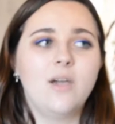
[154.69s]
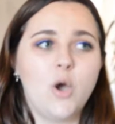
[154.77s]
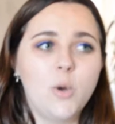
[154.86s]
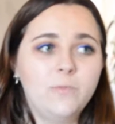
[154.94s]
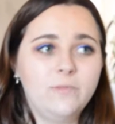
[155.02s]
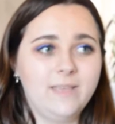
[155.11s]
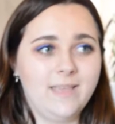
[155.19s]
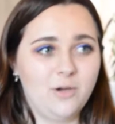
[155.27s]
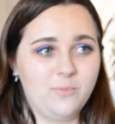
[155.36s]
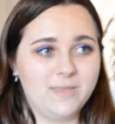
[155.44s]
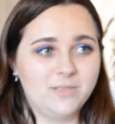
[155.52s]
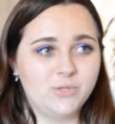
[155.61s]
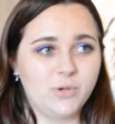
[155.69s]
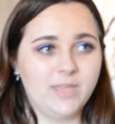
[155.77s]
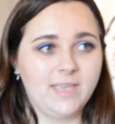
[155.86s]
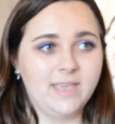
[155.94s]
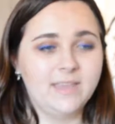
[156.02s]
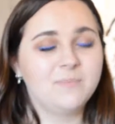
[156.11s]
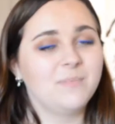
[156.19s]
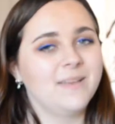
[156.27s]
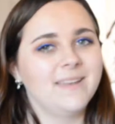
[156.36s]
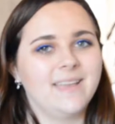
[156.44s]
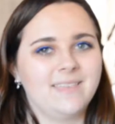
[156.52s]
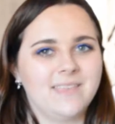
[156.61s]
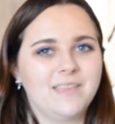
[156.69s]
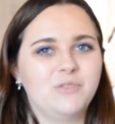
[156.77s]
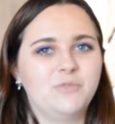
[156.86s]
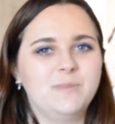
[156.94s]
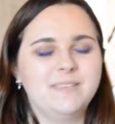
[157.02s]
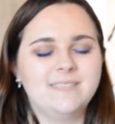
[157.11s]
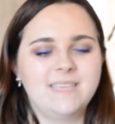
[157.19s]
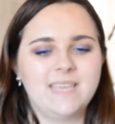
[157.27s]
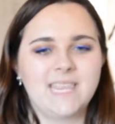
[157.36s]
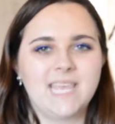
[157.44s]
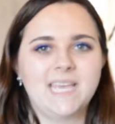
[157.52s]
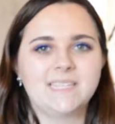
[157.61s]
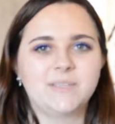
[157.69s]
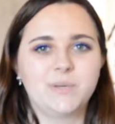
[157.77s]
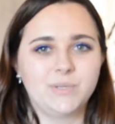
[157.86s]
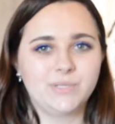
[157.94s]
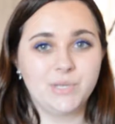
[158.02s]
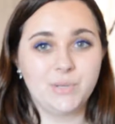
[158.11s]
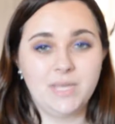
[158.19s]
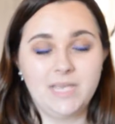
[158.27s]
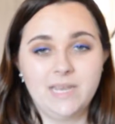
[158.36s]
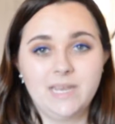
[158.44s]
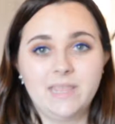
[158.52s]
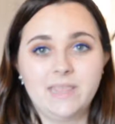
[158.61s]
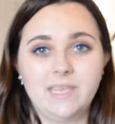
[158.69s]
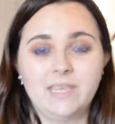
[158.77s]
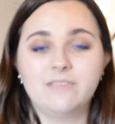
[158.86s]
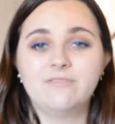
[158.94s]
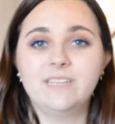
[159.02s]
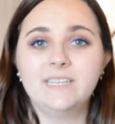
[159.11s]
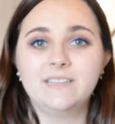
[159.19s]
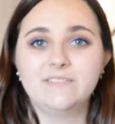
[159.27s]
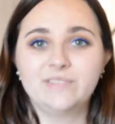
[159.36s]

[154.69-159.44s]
Hopefully I'll be enjoying it, but I think you'll be seeing that also in the reading